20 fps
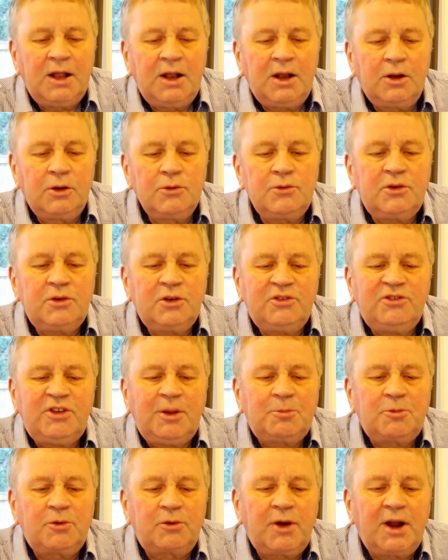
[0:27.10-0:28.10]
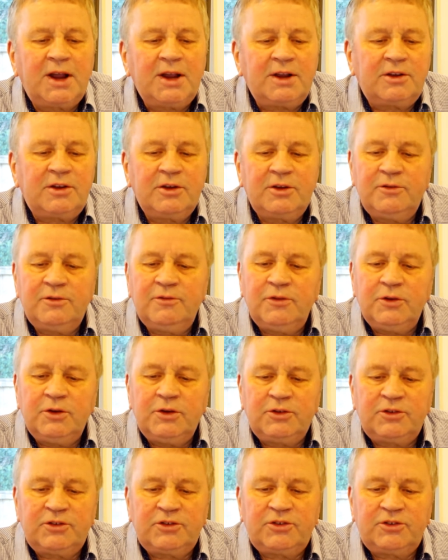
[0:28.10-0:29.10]
Luke chapter 8
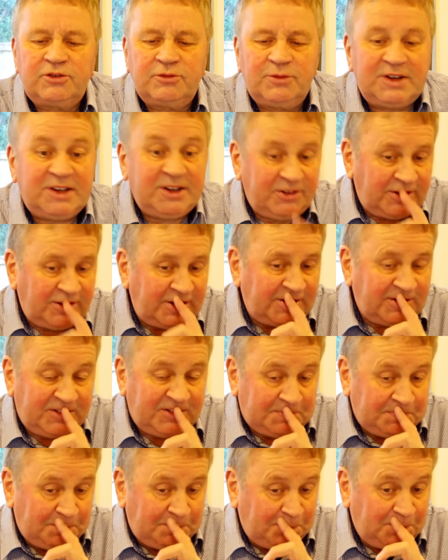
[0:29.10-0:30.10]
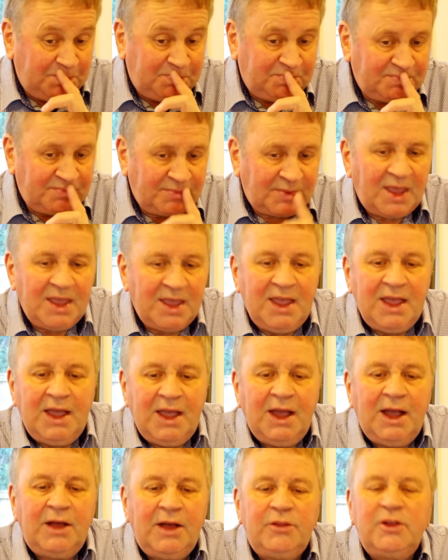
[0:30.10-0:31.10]
verse 26.
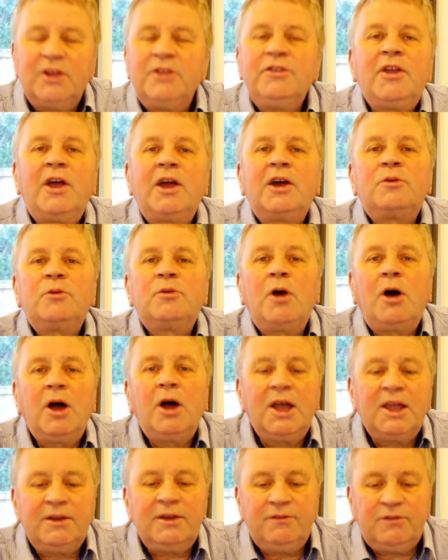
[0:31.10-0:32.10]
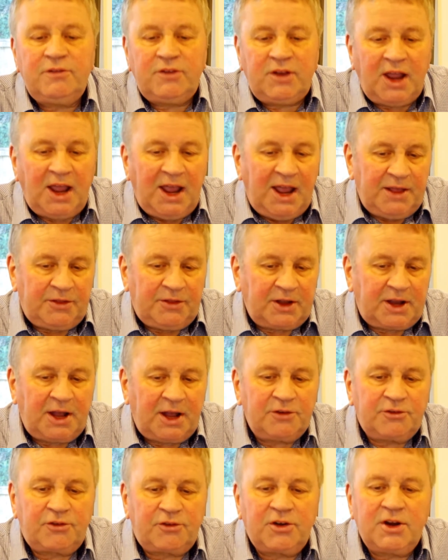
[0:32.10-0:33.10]
Then they arrived at the
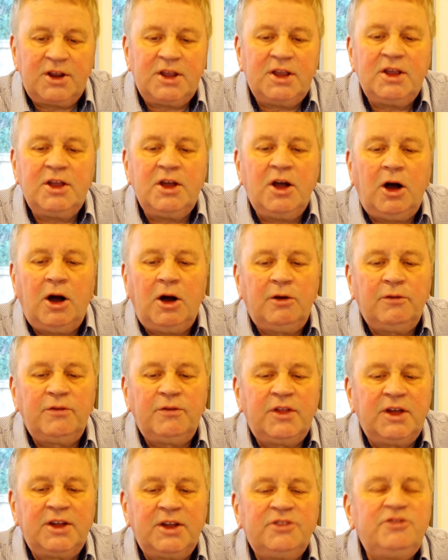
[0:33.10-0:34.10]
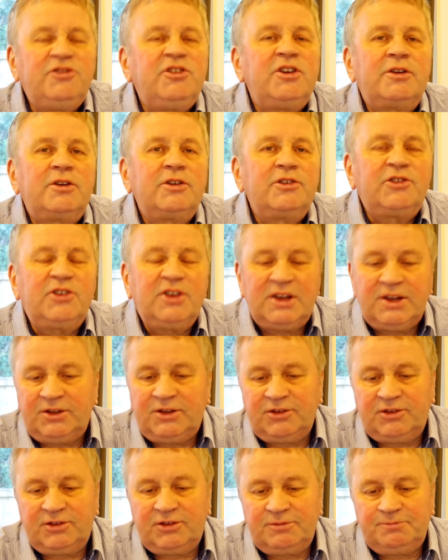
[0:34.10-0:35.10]
country of the
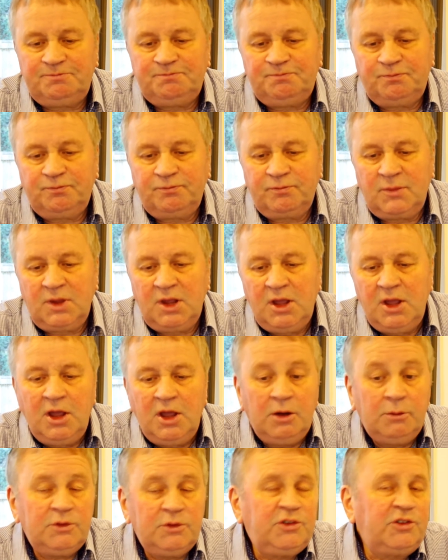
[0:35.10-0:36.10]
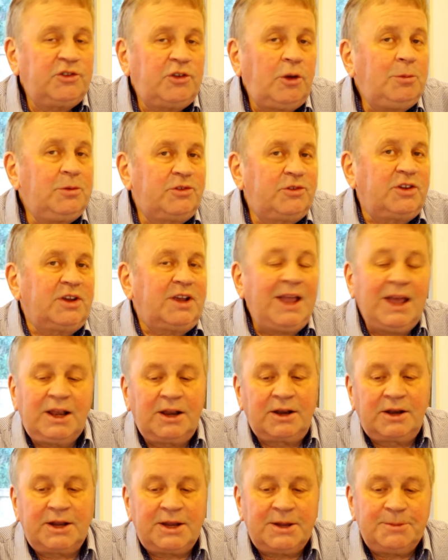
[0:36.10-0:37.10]
Gerasenes, which is opposite
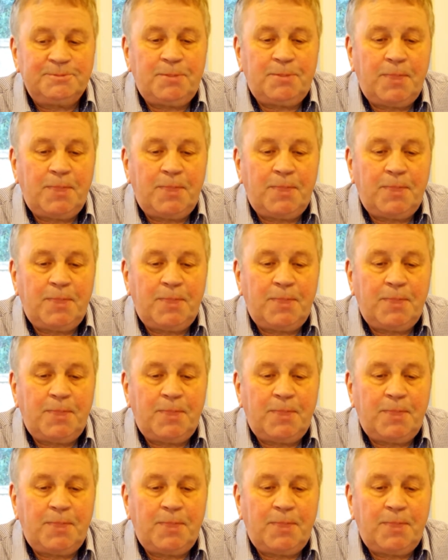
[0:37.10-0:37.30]
Galilee.